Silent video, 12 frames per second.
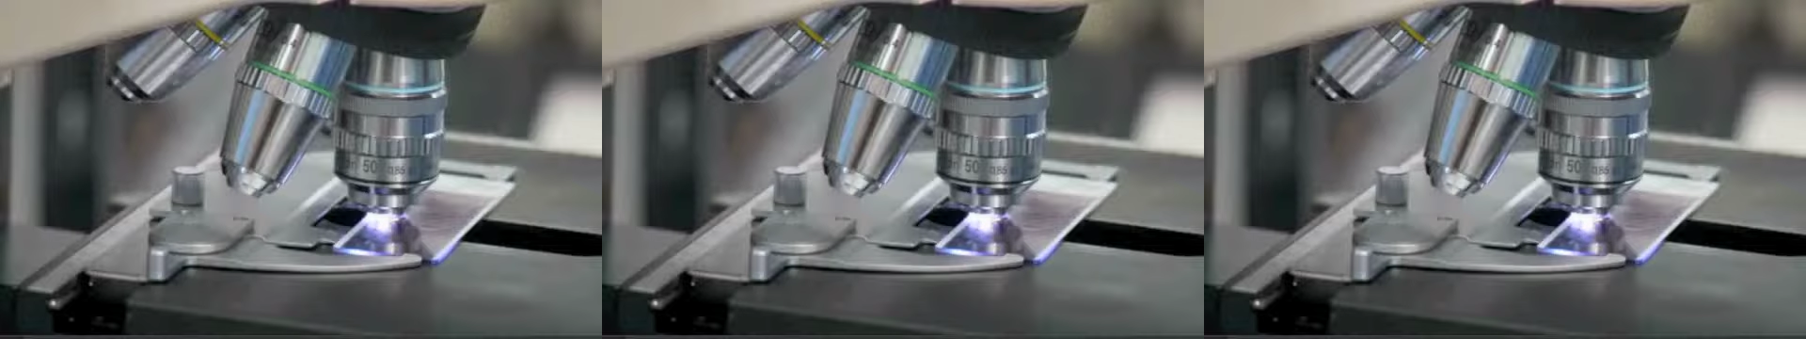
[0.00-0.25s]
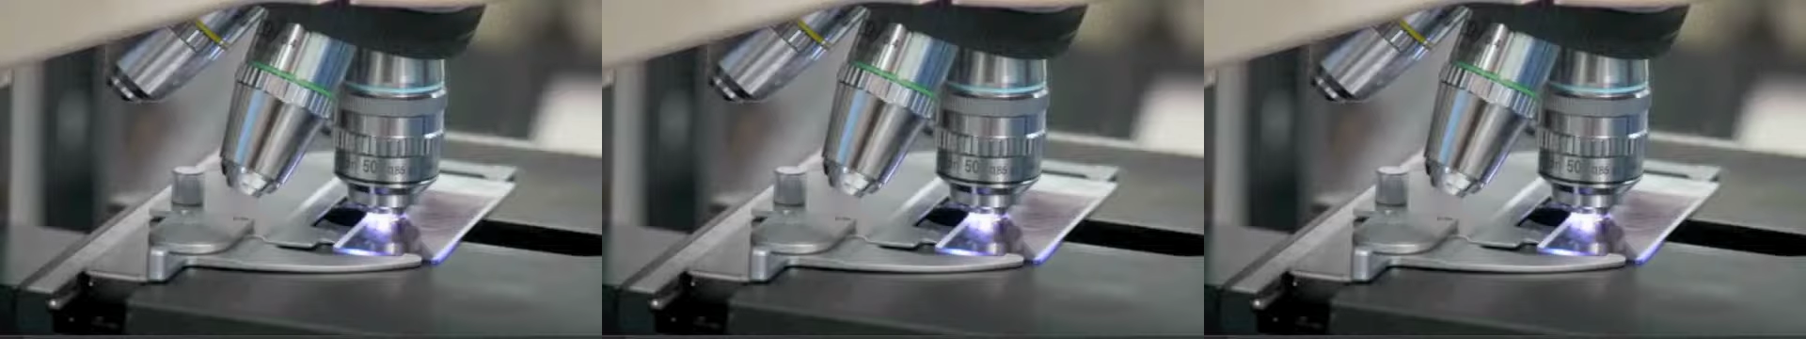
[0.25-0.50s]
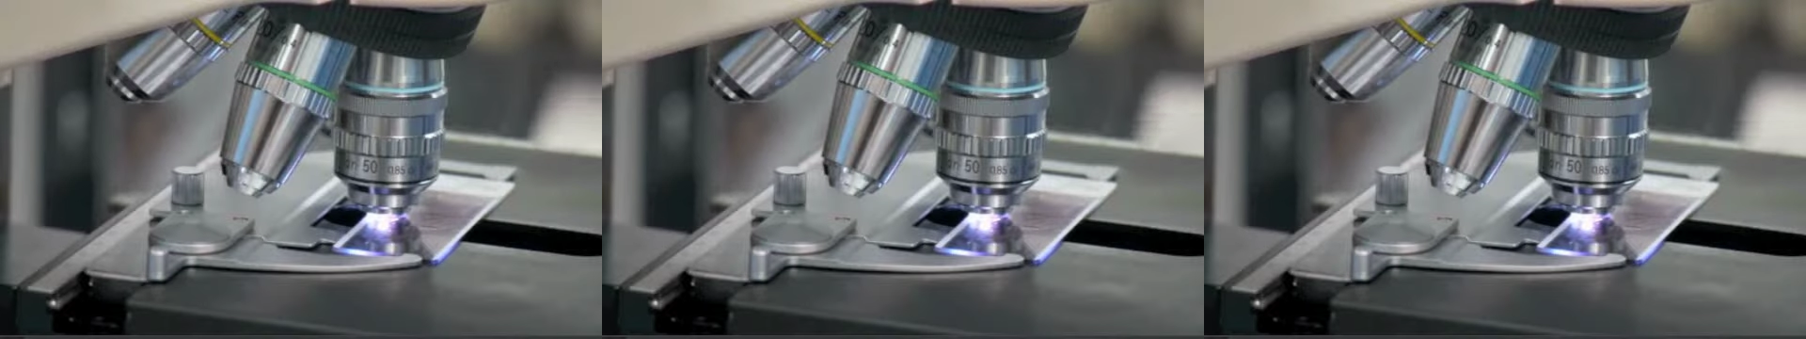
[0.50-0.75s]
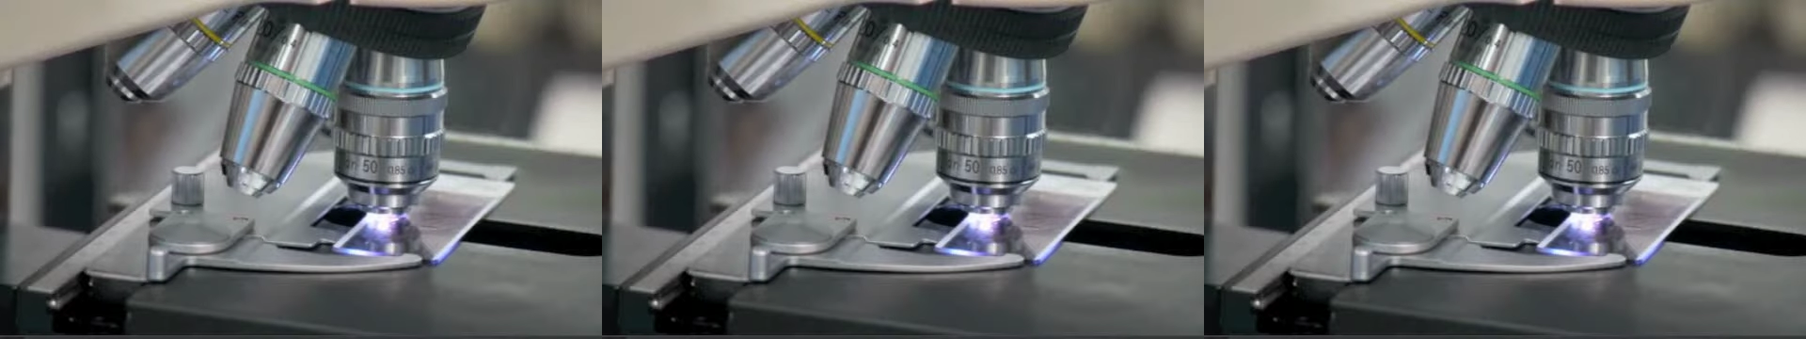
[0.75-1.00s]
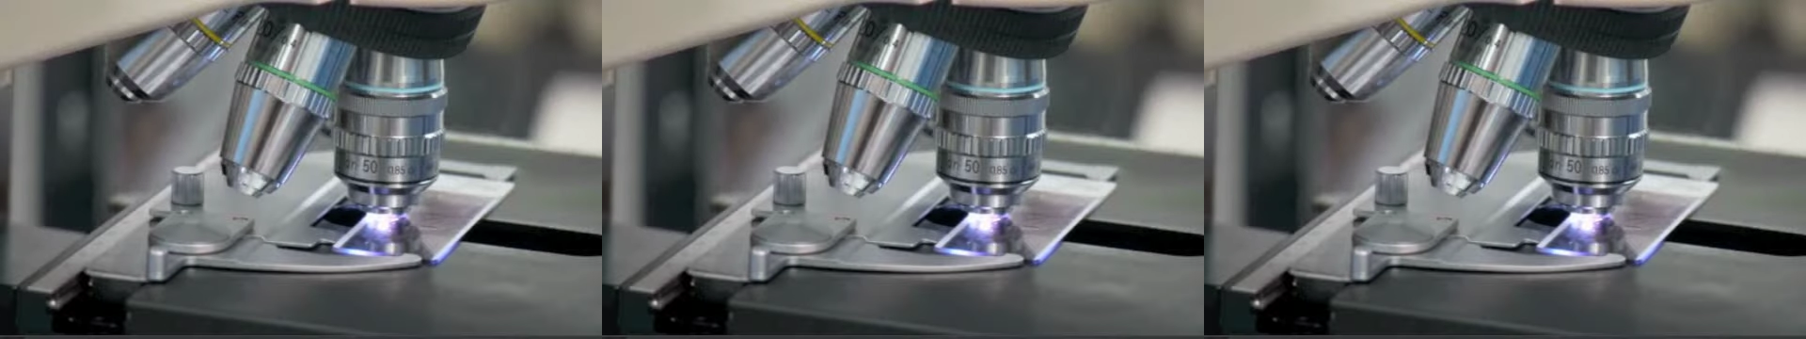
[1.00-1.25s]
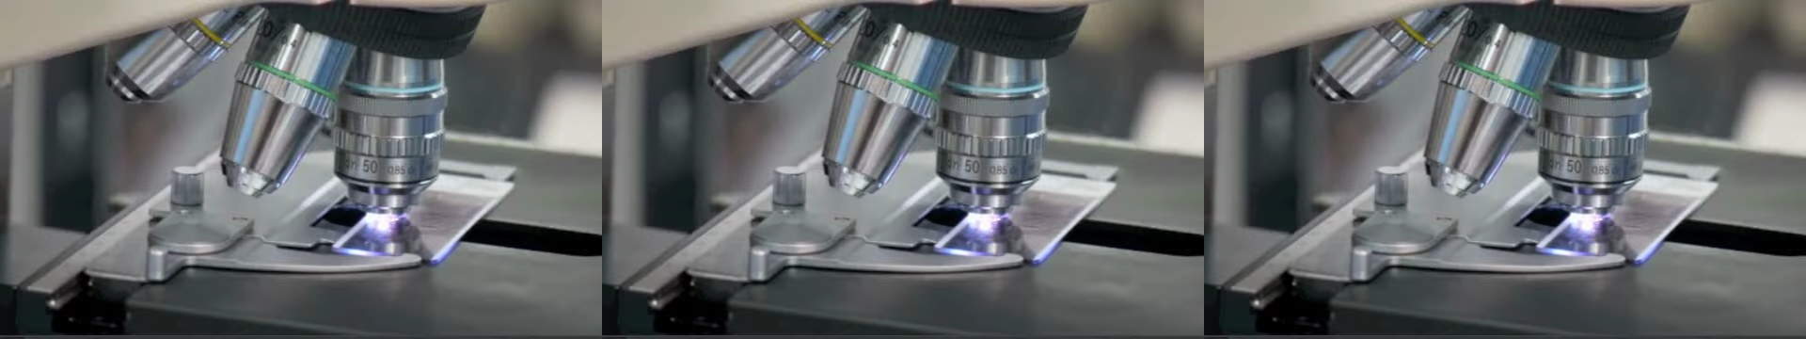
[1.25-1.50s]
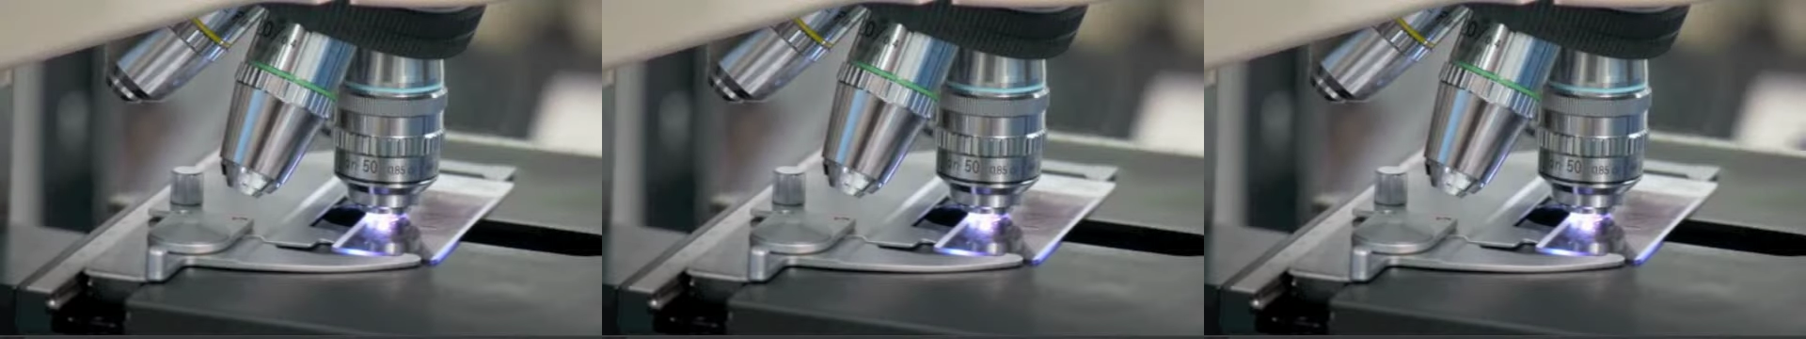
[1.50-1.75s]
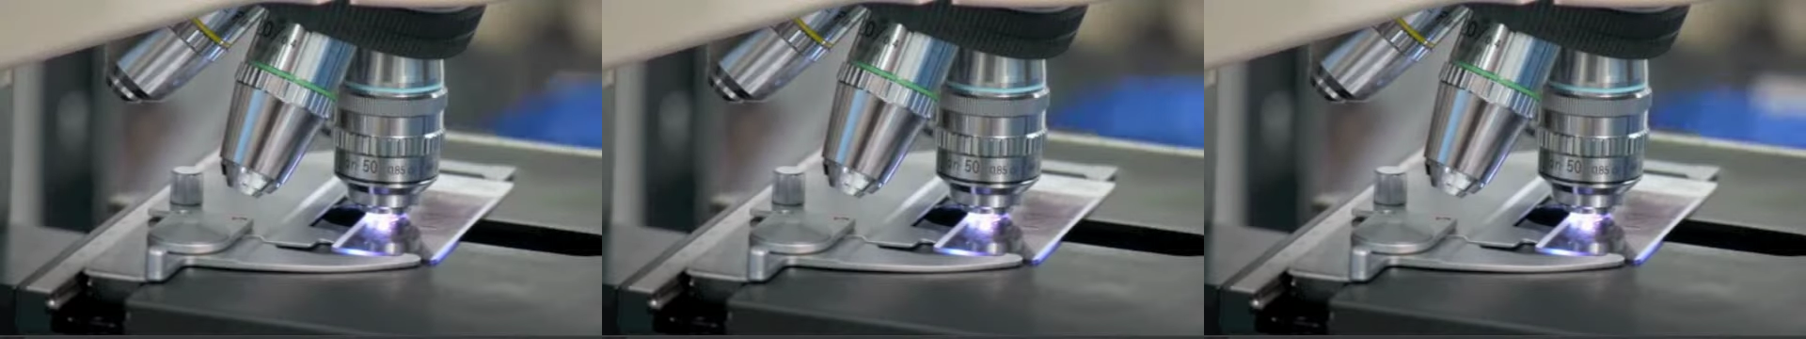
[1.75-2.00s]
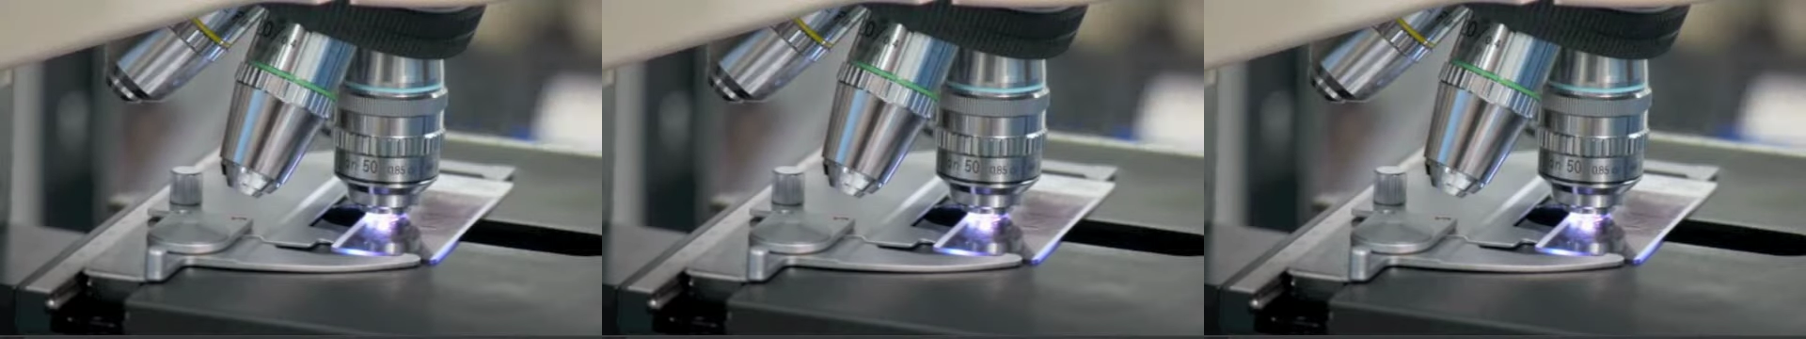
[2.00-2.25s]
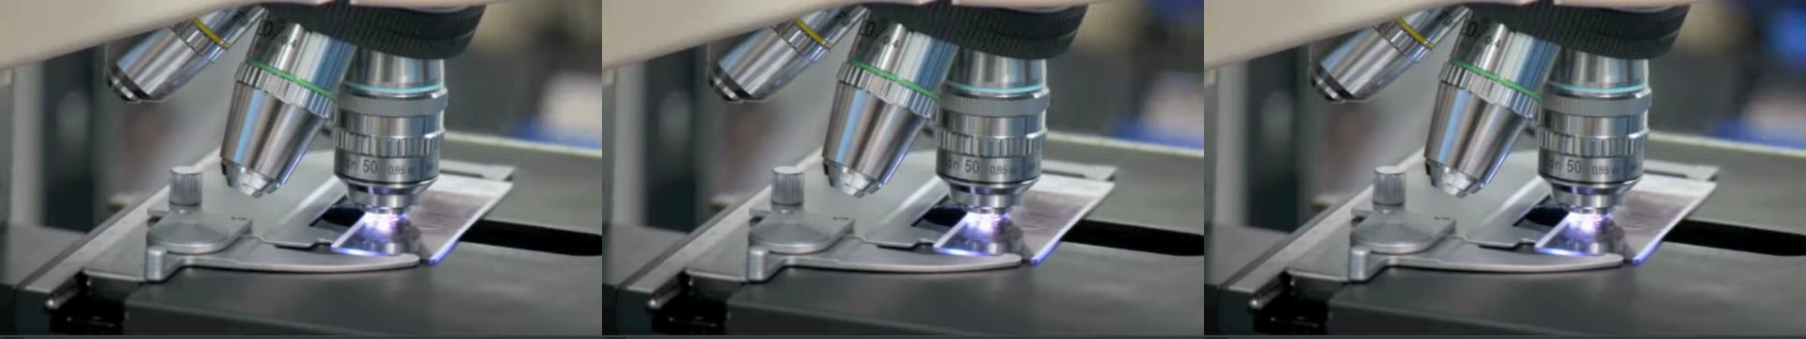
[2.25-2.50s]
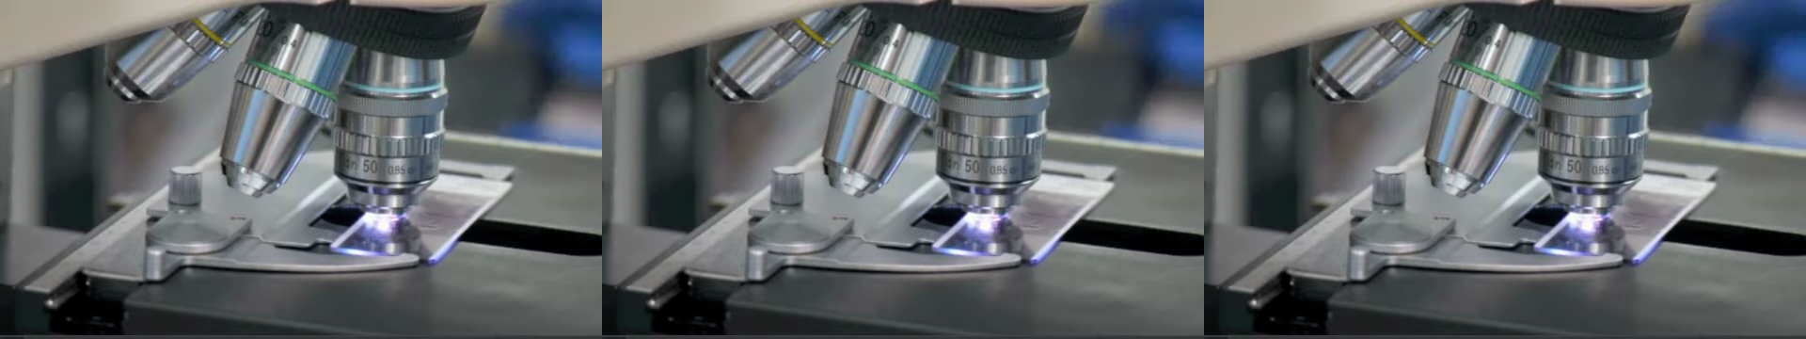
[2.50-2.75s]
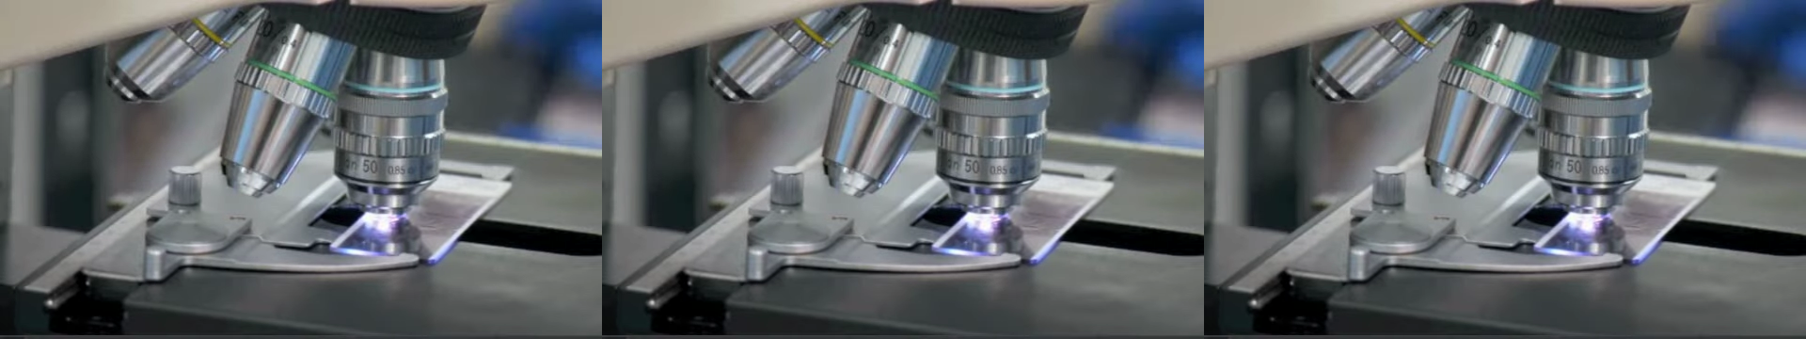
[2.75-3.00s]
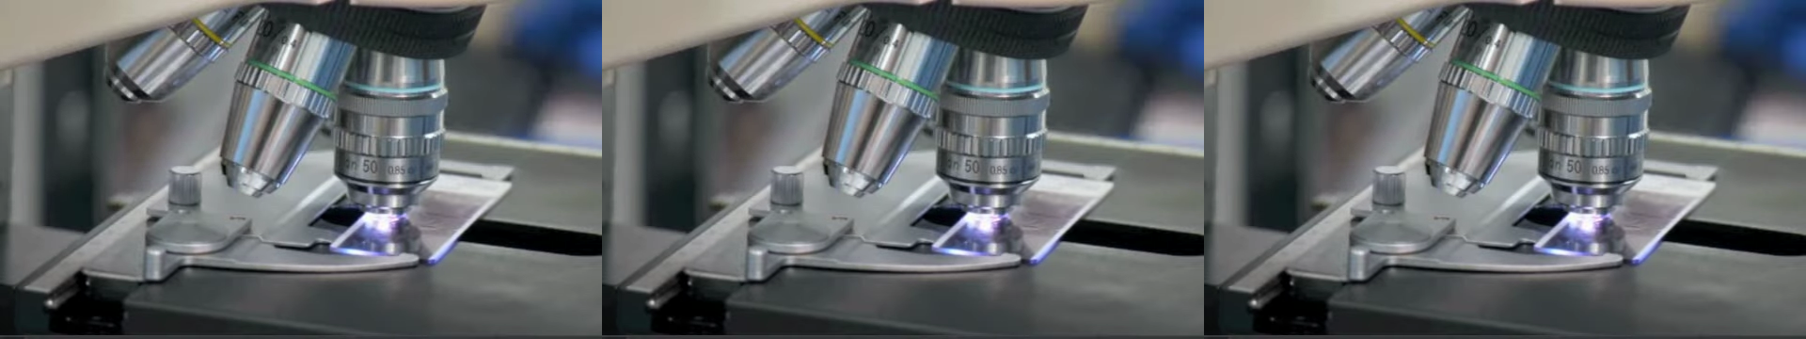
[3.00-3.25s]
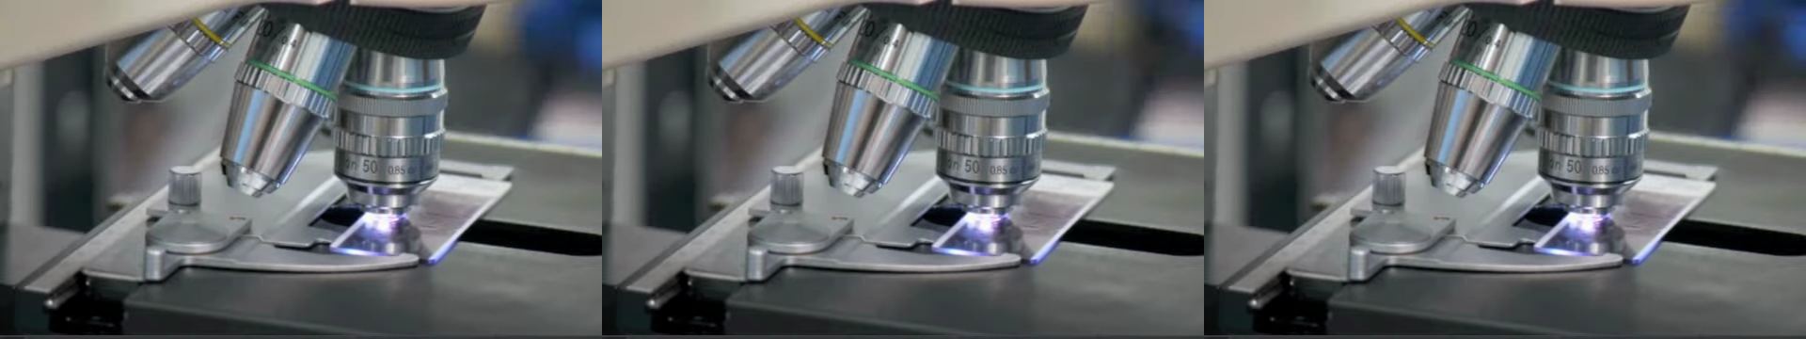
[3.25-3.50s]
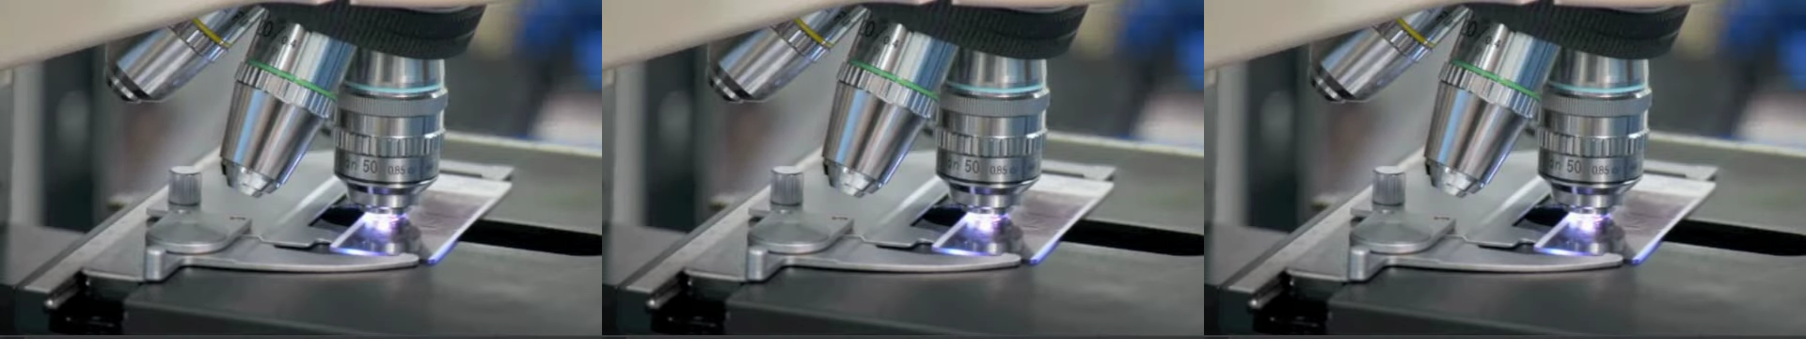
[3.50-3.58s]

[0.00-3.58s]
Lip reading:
No face is visible, so there are no lips to read.